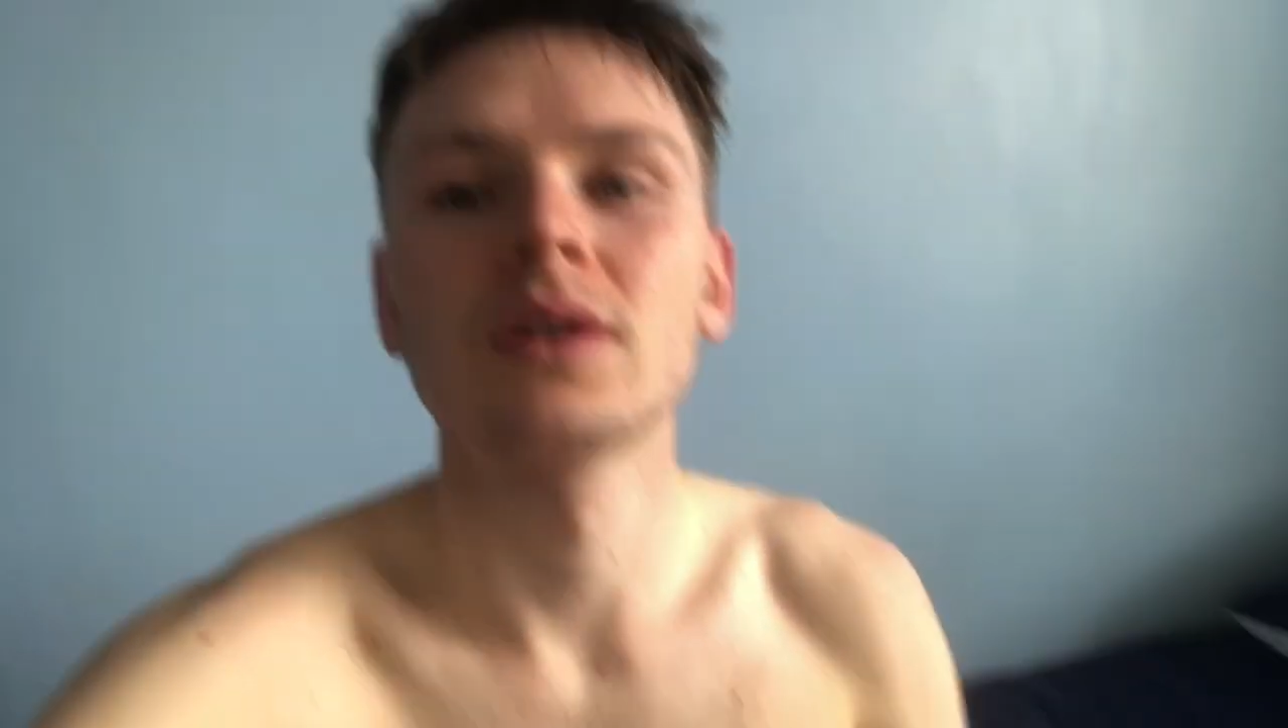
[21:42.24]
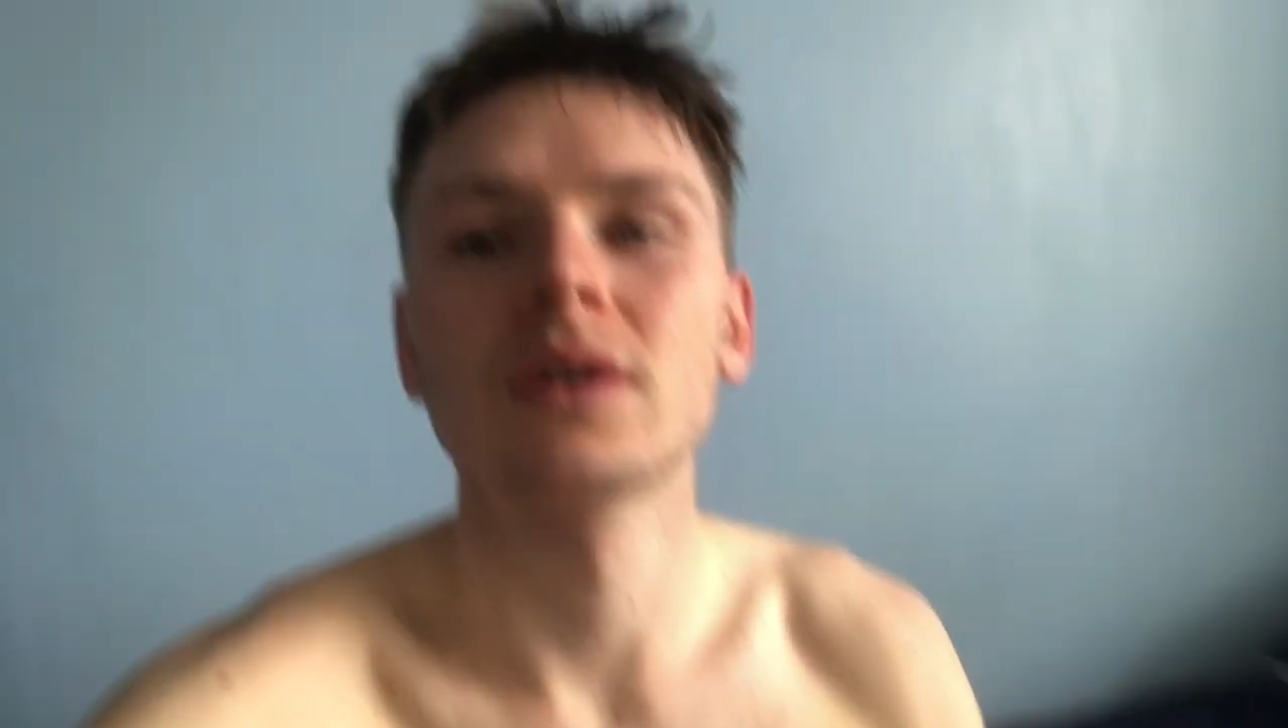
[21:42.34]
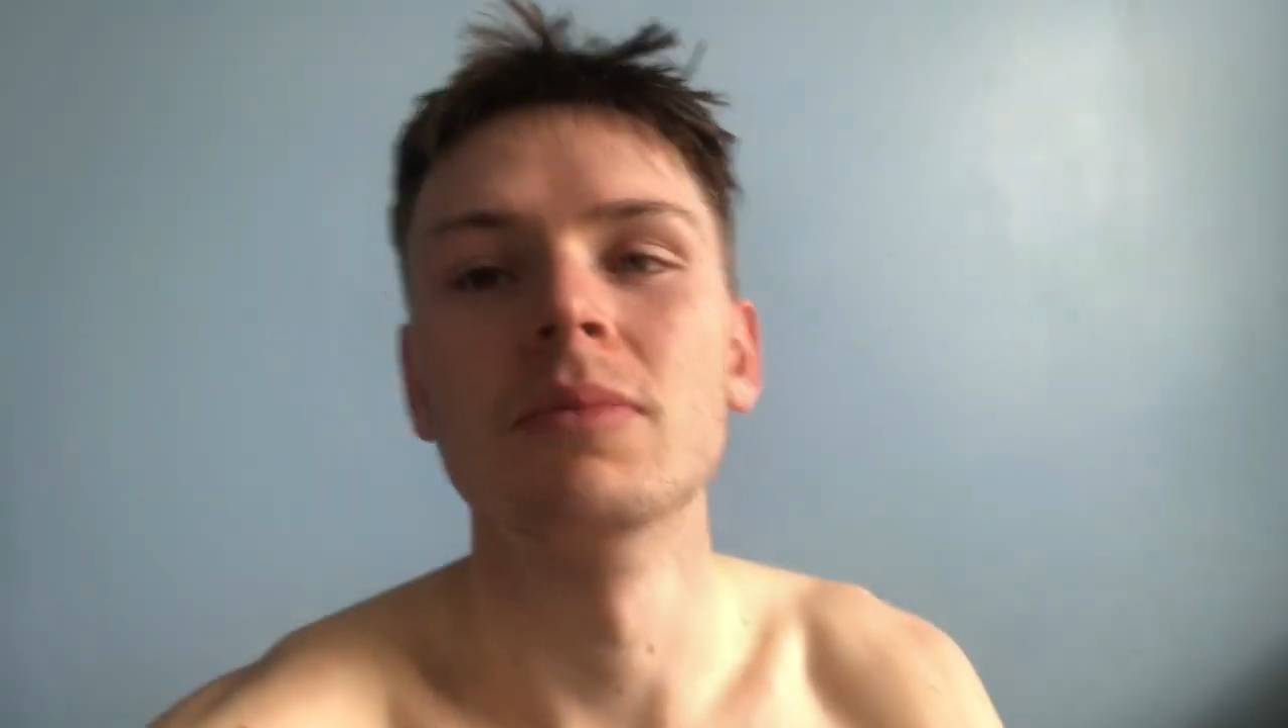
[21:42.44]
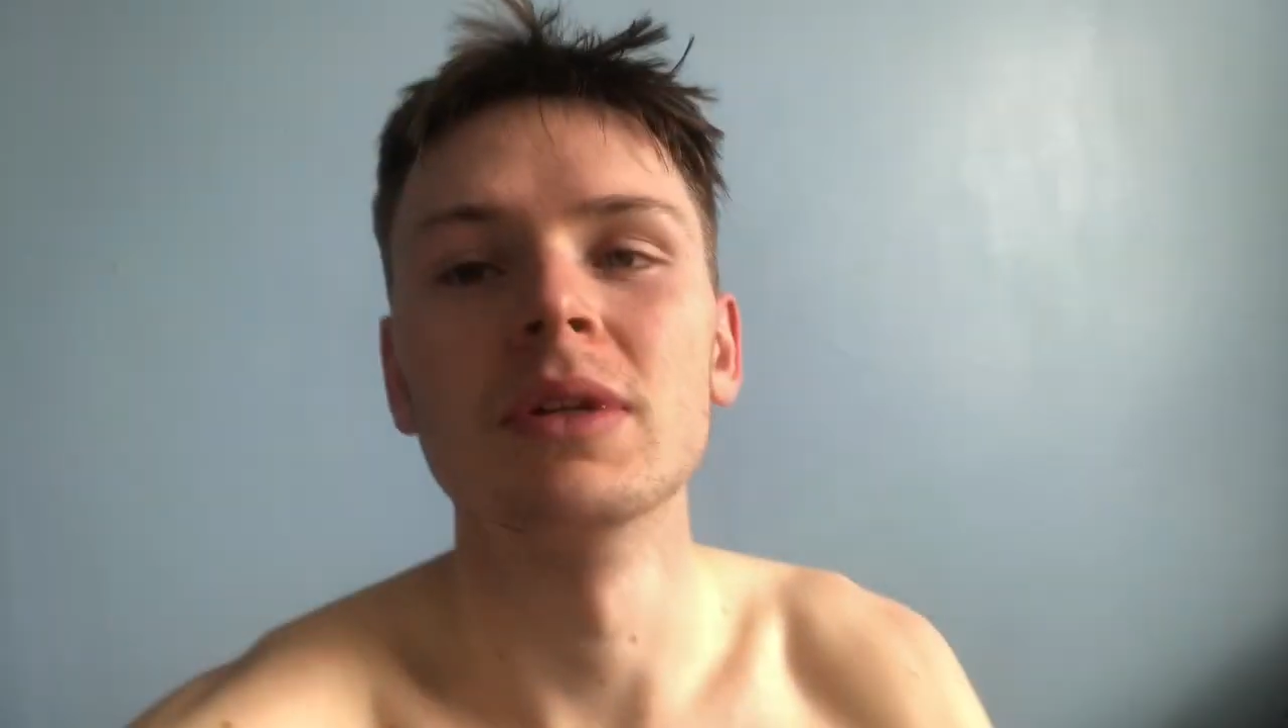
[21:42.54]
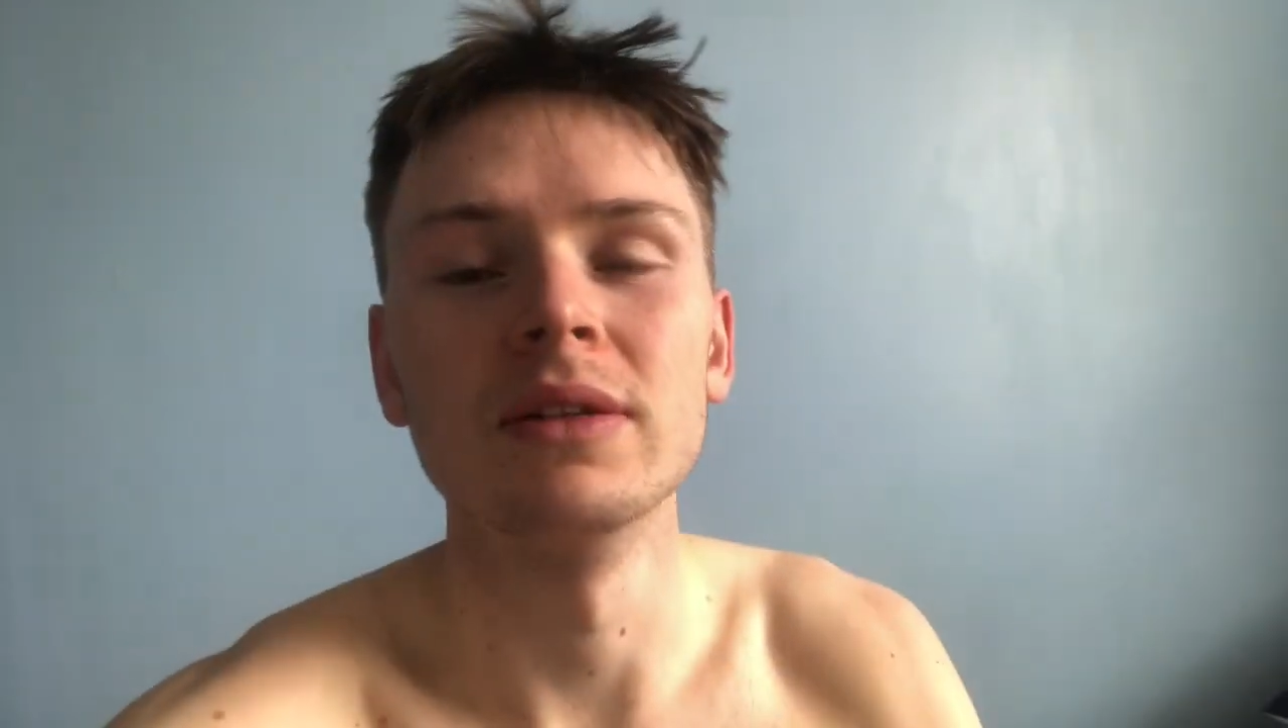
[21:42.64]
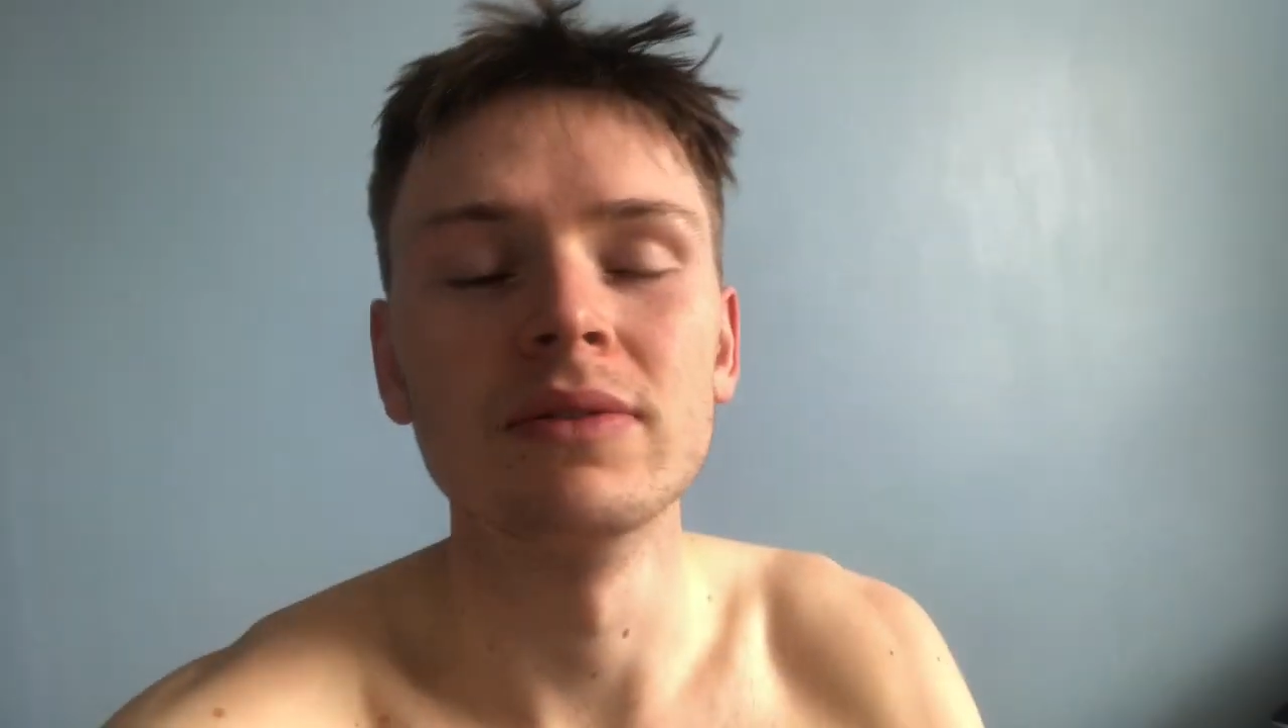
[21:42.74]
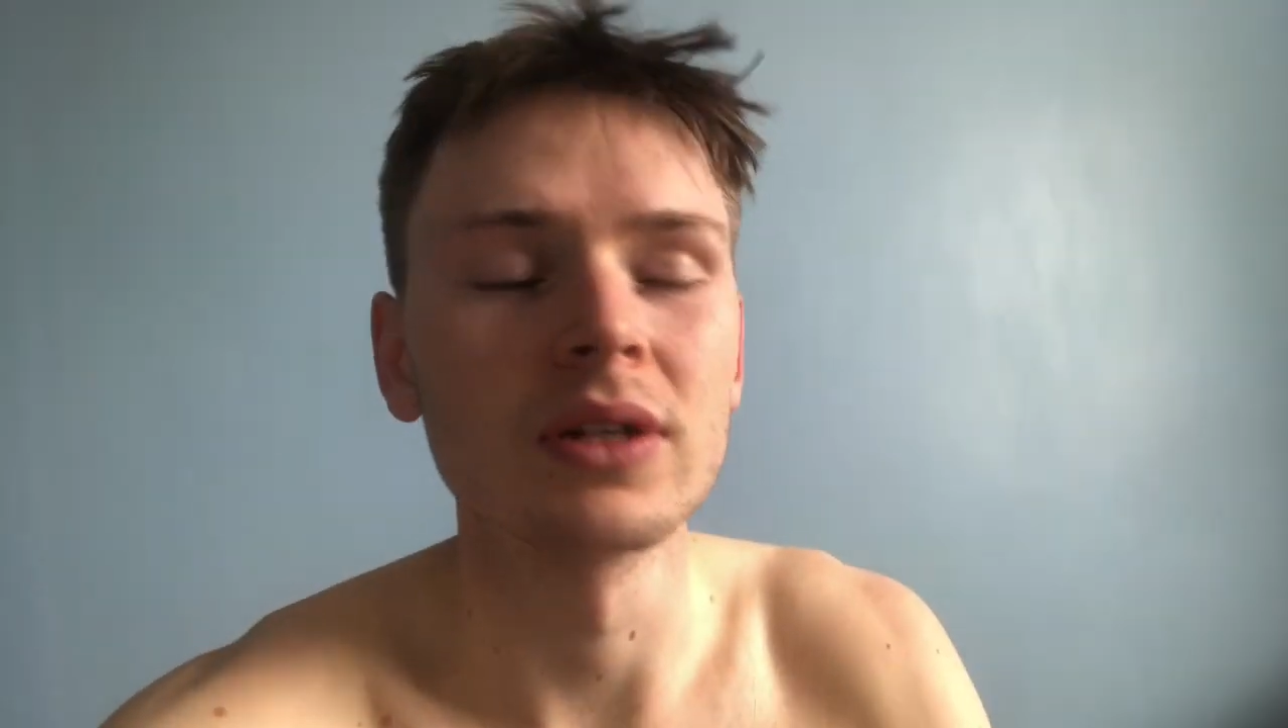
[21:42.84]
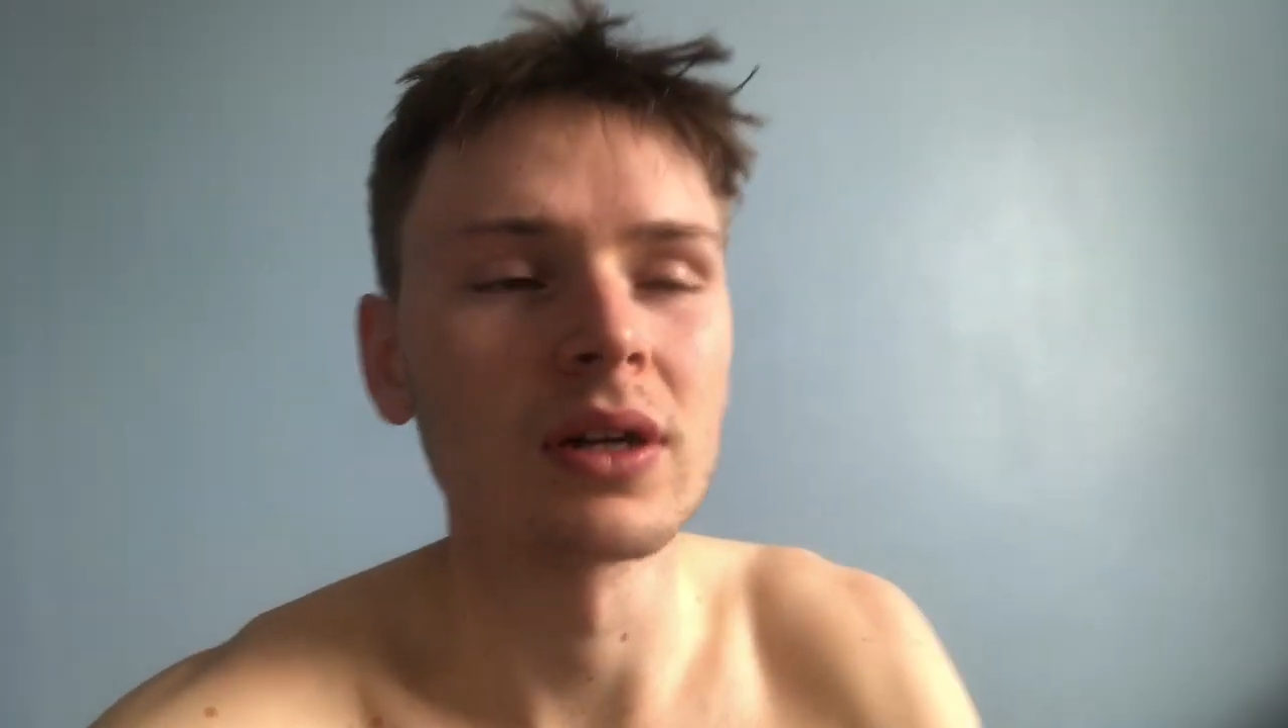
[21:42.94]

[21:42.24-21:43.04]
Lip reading: Can't believe it.